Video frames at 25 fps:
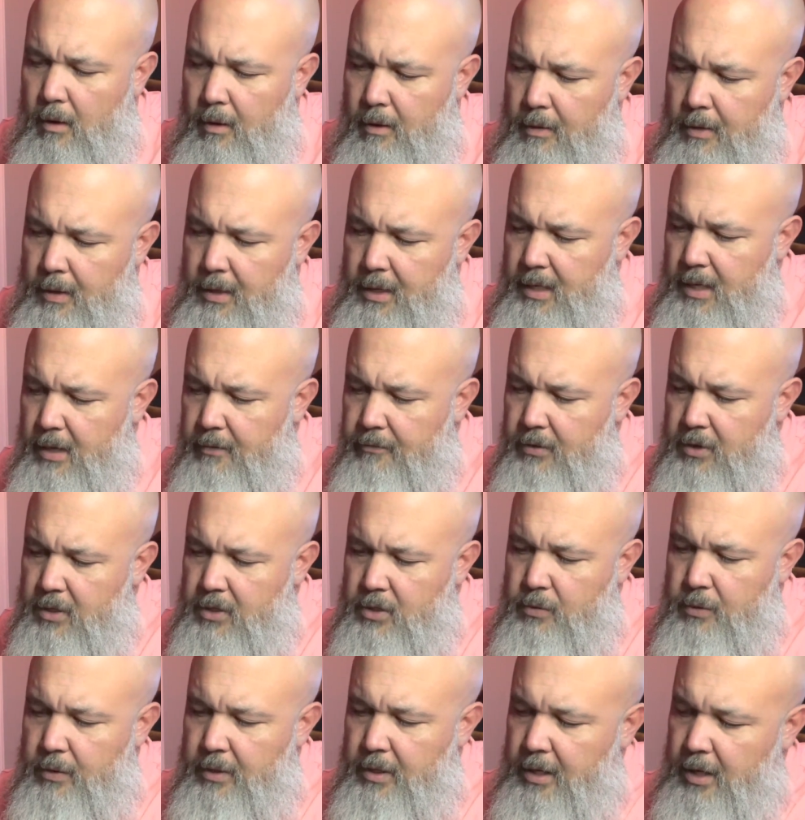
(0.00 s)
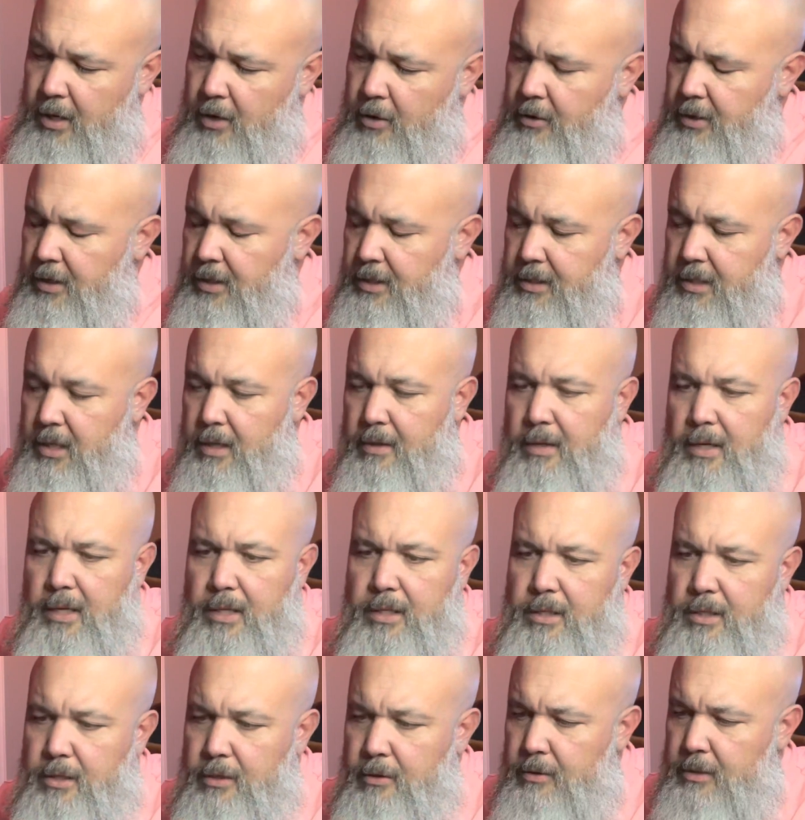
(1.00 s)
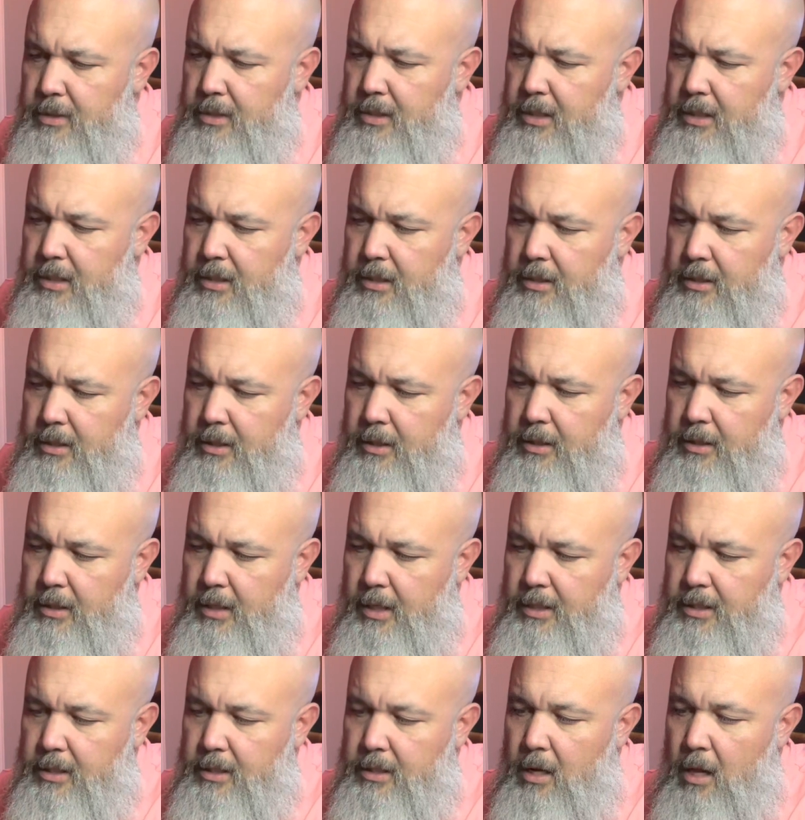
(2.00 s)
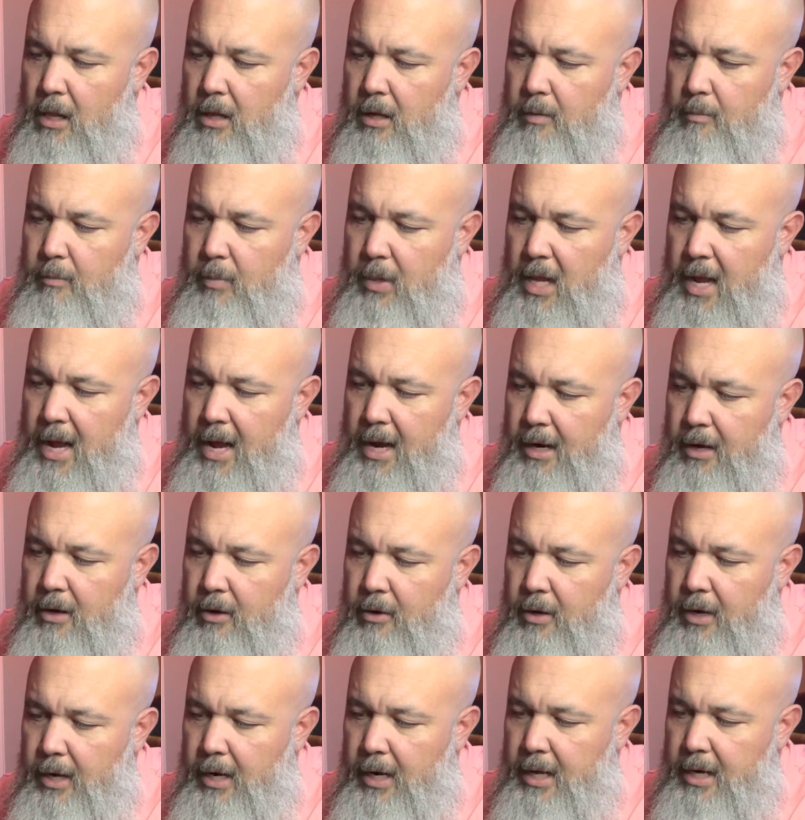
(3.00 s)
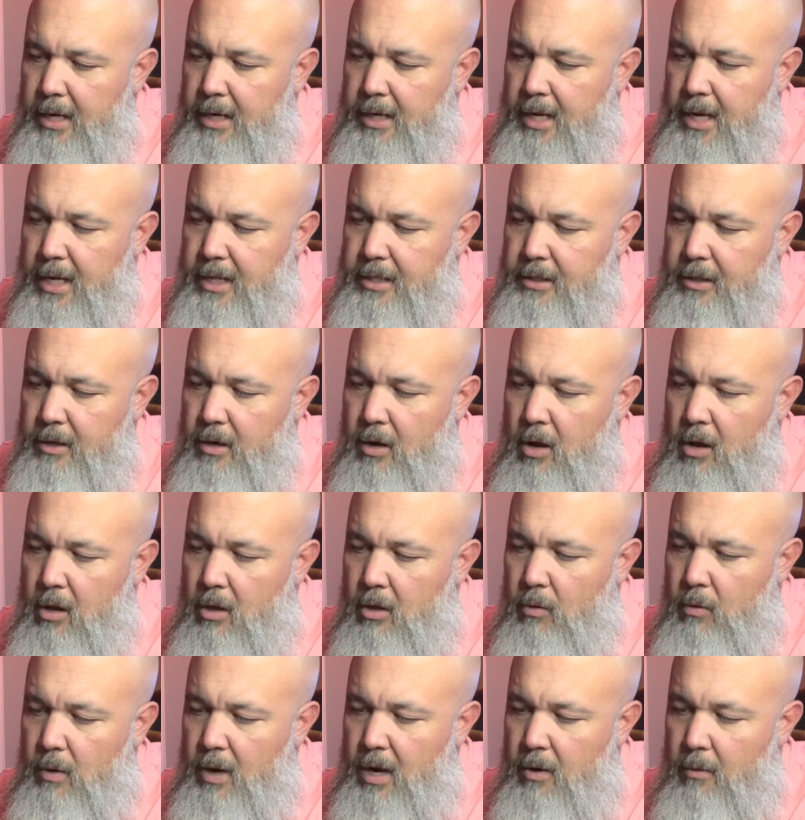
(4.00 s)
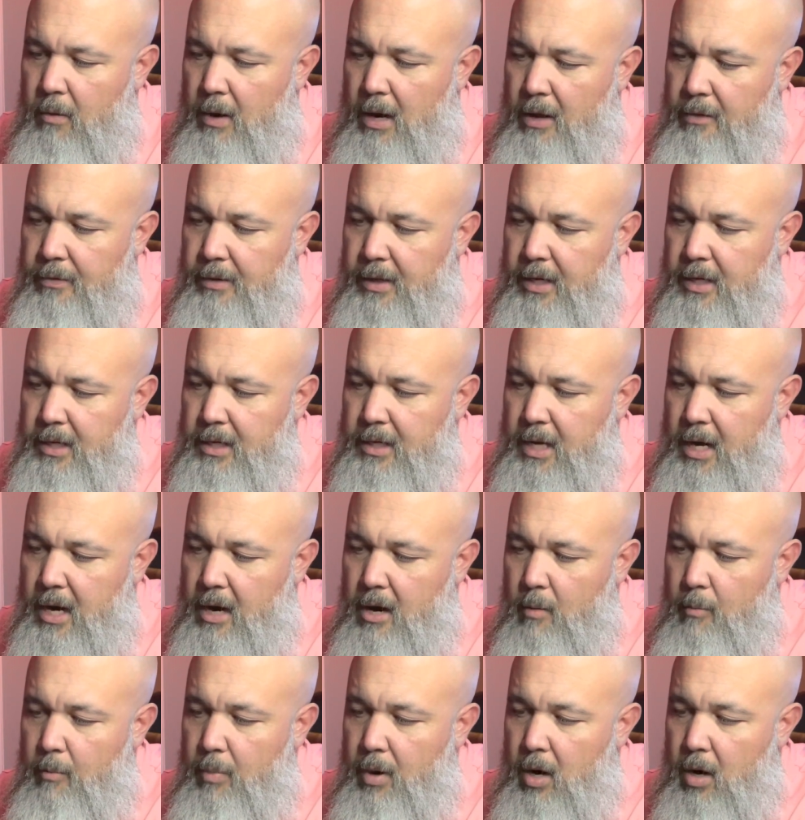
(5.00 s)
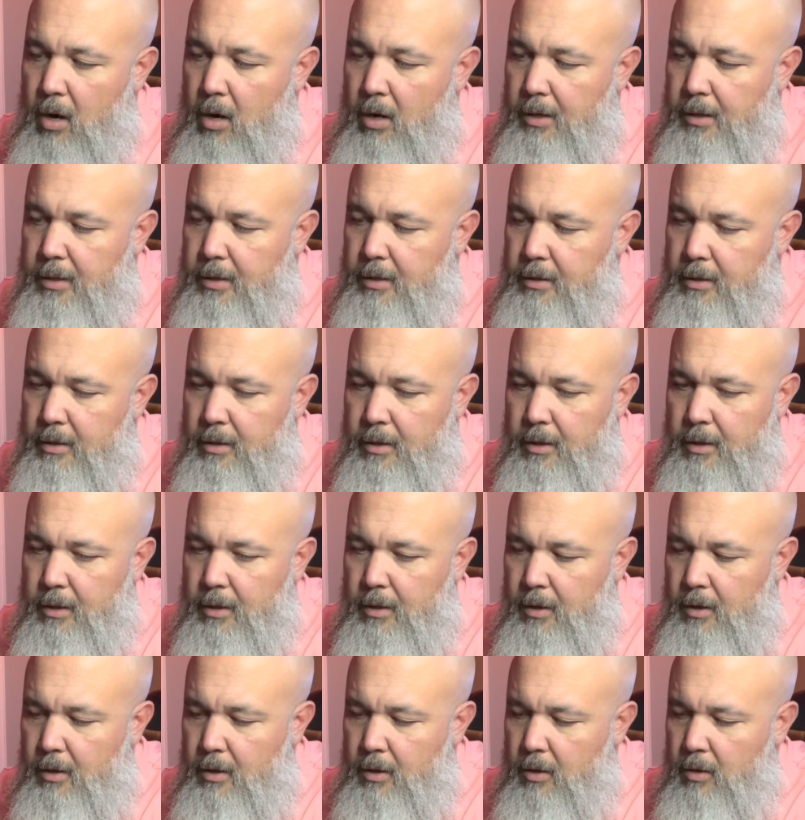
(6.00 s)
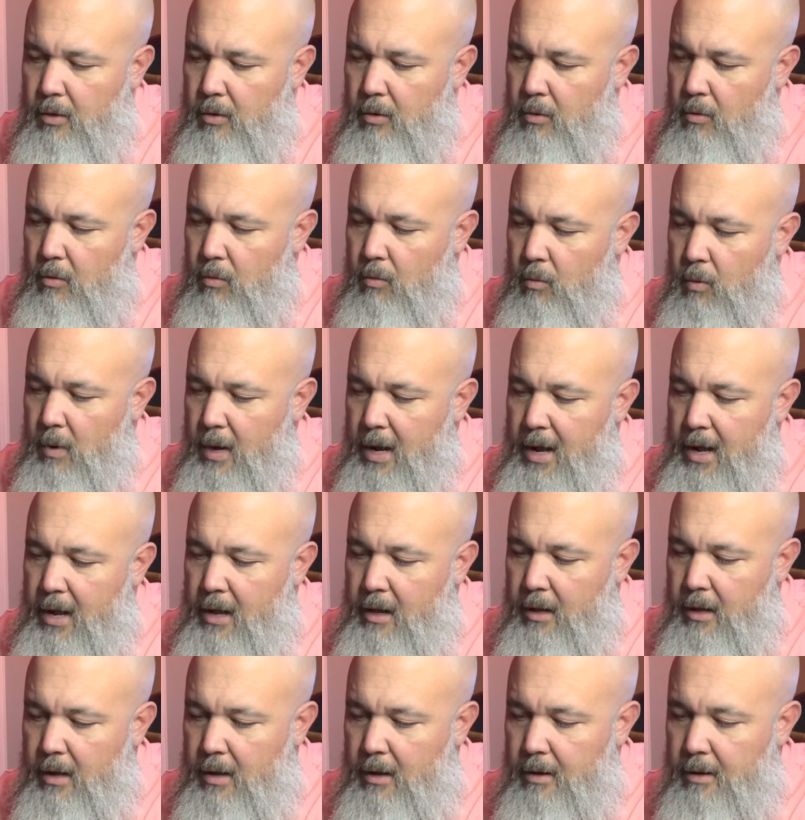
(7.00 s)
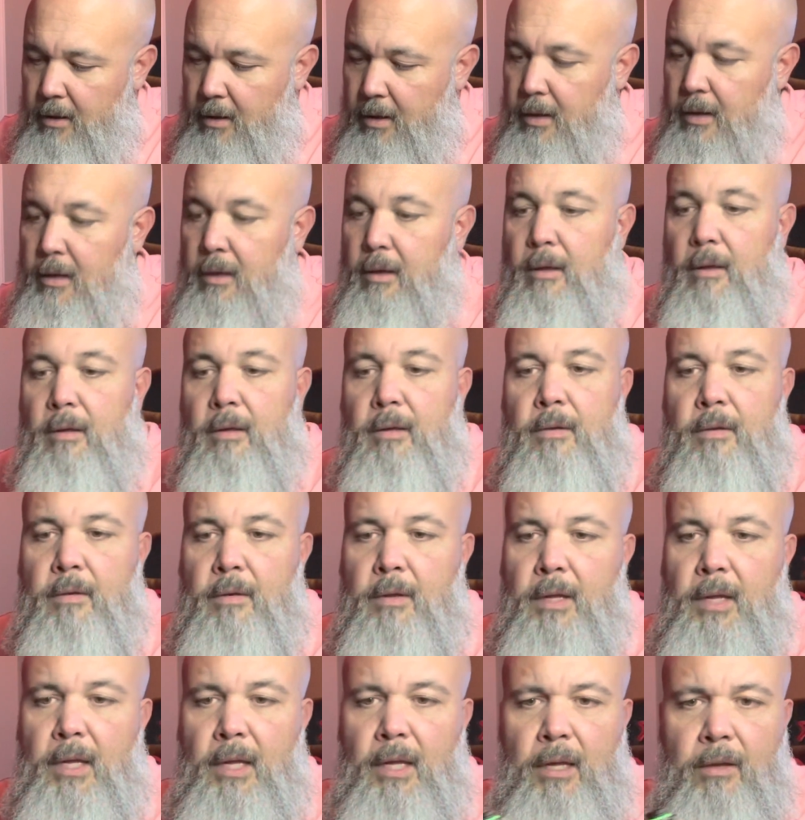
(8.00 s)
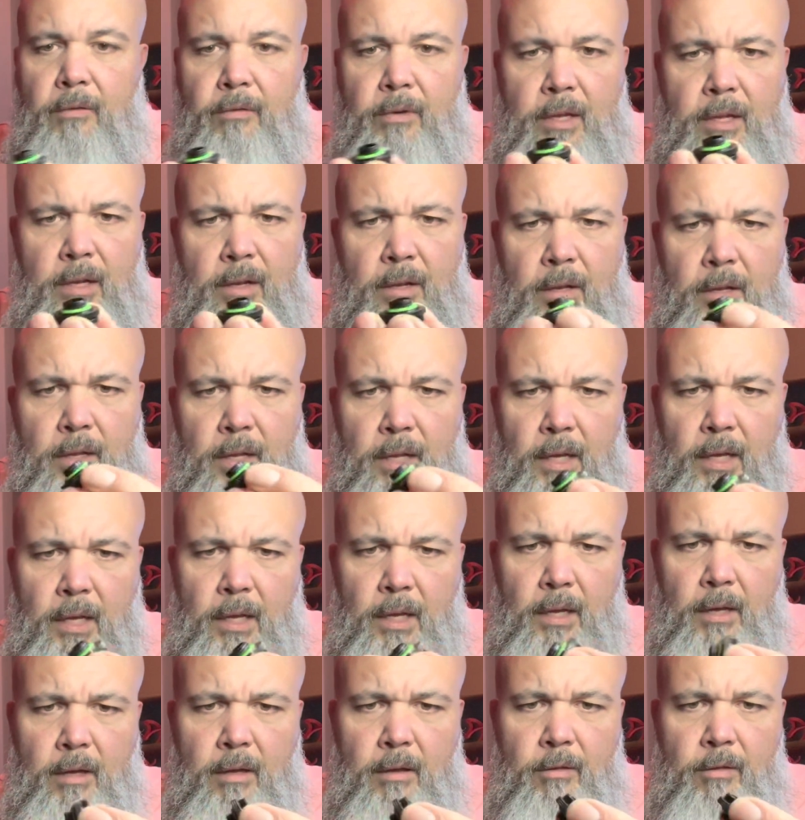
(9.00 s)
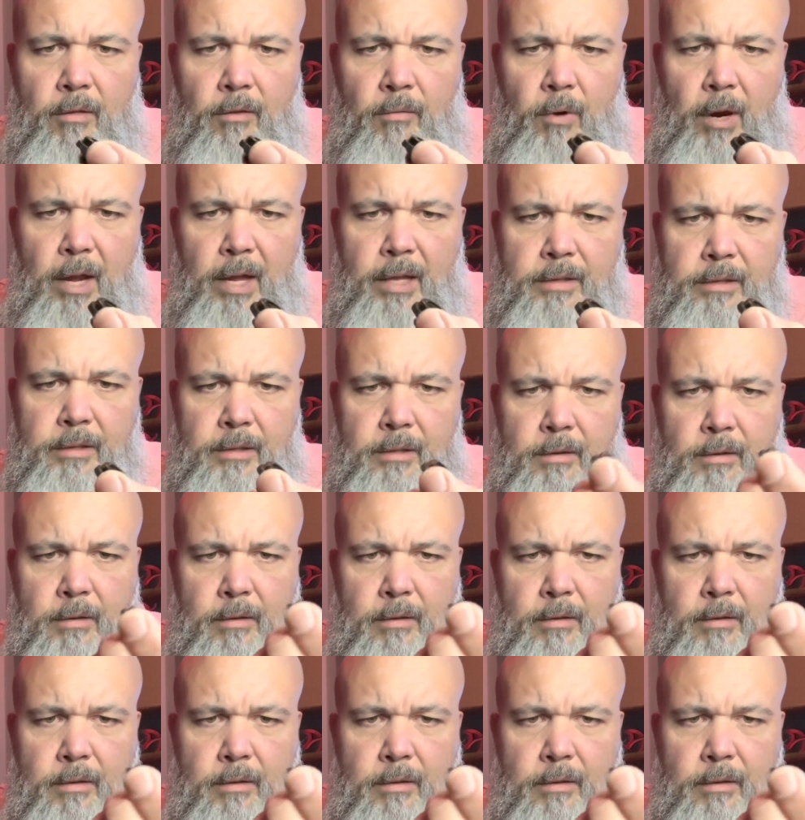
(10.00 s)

The difference between the coatings on these two is this is just a solid black coating, anodizing all the way around the entire part, while even the threads